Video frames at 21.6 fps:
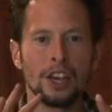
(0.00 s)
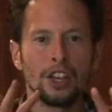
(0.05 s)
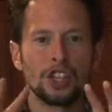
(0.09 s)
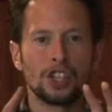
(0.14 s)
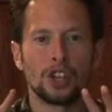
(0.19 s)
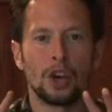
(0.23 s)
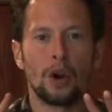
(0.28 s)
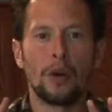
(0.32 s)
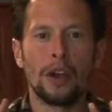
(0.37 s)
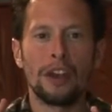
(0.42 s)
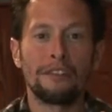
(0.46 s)

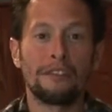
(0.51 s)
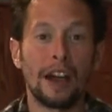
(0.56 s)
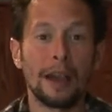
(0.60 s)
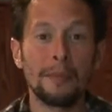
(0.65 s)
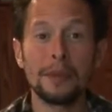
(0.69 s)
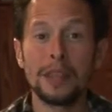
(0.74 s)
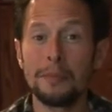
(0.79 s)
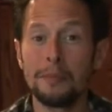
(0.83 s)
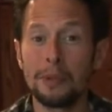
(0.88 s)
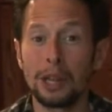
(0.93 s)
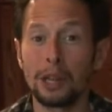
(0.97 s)
So if I'm
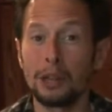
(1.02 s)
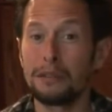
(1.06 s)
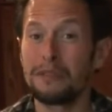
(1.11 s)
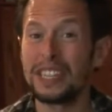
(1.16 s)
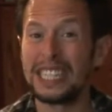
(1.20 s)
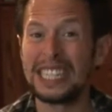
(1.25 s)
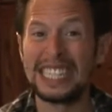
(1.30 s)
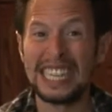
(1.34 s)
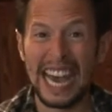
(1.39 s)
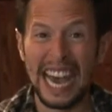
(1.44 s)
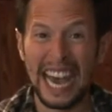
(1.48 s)
in the middle of
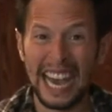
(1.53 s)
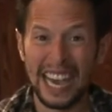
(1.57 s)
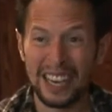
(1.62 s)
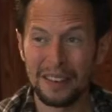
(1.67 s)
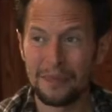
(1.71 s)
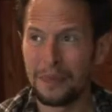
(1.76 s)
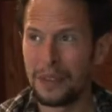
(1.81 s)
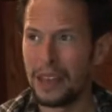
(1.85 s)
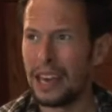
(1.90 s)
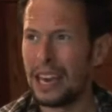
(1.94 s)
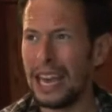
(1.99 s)
a day
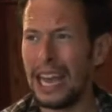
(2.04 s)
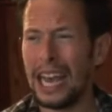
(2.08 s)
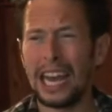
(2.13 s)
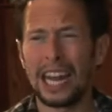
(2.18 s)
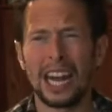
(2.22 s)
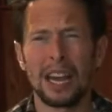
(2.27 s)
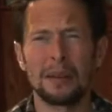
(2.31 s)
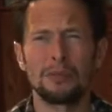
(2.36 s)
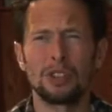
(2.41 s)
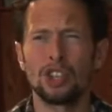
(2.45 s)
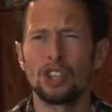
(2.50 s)

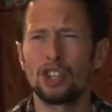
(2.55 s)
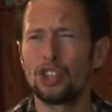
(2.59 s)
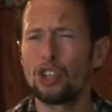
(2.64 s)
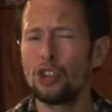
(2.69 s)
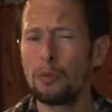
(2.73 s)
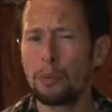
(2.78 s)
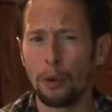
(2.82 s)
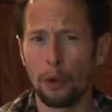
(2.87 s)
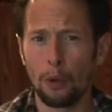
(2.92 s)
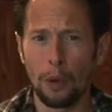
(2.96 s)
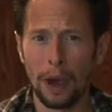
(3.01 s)
and I'm
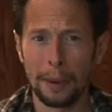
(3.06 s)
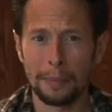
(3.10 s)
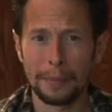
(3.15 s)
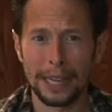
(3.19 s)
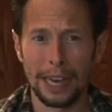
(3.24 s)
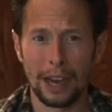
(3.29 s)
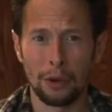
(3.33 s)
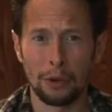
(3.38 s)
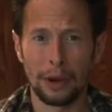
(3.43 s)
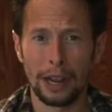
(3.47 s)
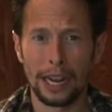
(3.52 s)
super wiped
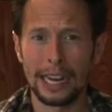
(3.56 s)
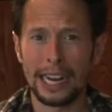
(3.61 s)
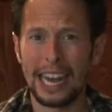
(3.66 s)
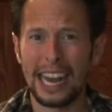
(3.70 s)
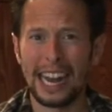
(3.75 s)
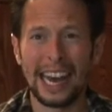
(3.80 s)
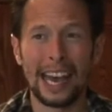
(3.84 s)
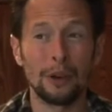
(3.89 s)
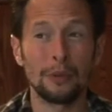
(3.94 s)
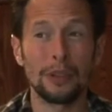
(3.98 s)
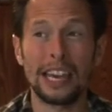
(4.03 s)
out, right?
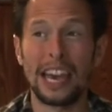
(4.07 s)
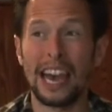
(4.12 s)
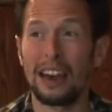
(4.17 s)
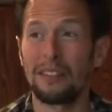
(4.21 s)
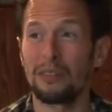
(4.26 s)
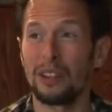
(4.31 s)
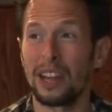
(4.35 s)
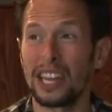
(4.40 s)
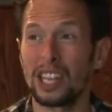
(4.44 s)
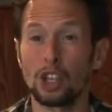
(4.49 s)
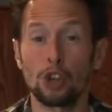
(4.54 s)
And I only
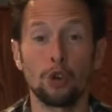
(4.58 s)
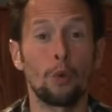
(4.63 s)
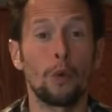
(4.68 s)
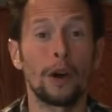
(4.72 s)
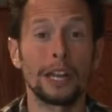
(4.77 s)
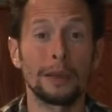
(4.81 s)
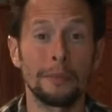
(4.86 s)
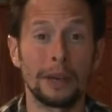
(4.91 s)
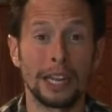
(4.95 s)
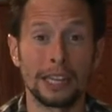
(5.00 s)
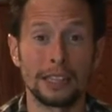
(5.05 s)
have like
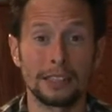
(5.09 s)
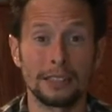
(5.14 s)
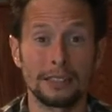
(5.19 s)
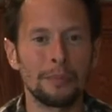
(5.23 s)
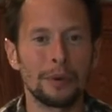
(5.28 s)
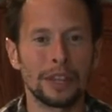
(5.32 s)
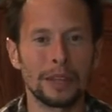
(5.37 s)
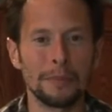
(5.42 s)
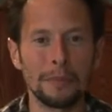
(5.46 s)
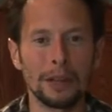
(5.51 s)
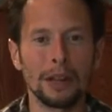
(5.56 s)
twenty minutes,
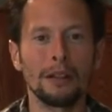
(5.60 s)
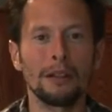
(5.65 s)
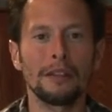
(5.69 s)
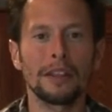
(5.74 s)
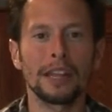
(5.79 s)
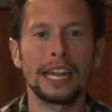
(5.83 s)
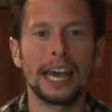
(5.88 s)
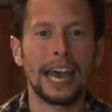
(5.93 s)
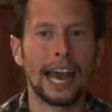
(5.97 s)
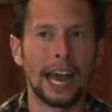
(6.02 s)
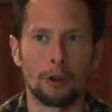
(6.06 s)
but the middle of
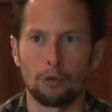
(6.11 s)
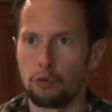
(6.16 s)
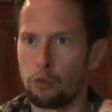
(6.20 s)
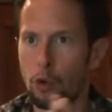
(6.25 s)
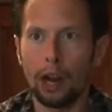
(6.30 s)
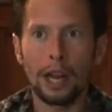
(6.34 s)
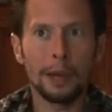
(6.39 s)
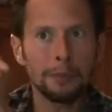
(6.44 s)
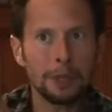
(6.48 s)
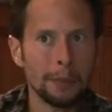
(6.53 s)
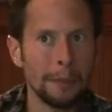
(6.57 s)
the day, I
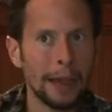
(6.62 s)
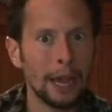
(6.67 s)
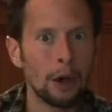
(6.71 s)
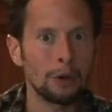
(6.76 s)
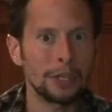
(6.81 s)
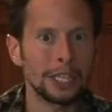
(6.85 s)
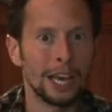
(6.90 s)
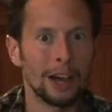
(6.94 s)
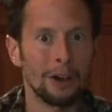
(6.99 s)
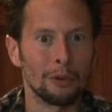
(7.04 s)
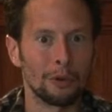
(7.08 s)
run up to my
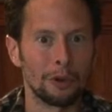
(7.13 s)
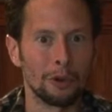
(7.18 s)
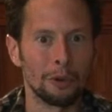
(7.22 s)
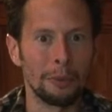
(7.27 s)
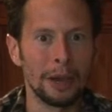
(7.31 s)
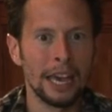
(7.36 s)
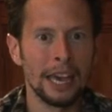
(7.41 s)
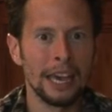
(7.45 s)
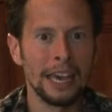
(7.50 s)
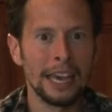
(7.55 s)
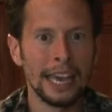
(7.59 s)
hotel
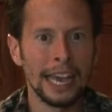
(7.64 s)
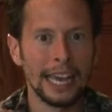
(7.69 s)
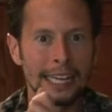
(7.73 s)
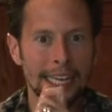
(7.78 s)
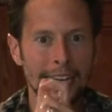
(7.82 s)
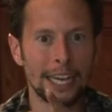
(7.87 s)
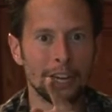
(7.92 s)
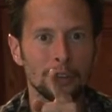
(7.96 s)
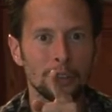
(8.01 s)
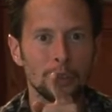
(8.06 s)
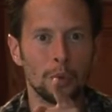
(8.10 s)
room and
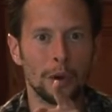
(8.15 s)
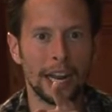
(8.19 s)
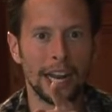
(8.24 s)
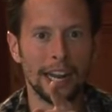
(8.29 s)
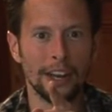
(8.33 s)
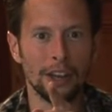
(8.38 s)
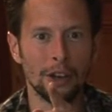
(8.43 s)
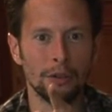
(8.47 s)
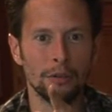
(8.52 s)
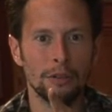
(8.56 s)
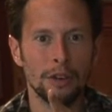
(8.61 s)
here's what I
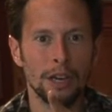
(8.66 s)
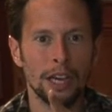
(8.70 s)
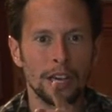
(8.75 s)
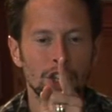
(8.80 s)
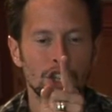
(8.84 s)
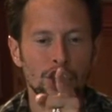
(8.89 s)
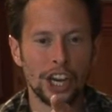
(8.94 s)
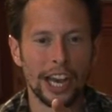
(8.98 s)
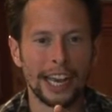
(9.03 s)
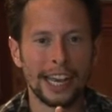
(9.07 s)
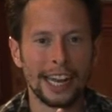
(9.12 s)
do.
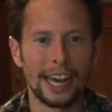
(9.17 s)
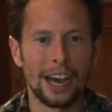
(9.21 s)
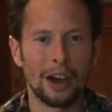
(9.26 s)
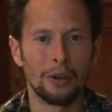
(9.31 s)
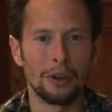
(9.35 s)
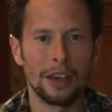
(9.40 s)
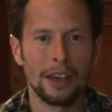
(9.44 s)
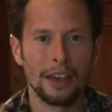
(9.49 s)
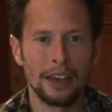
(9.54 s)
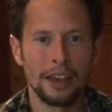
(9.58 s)
Check it out.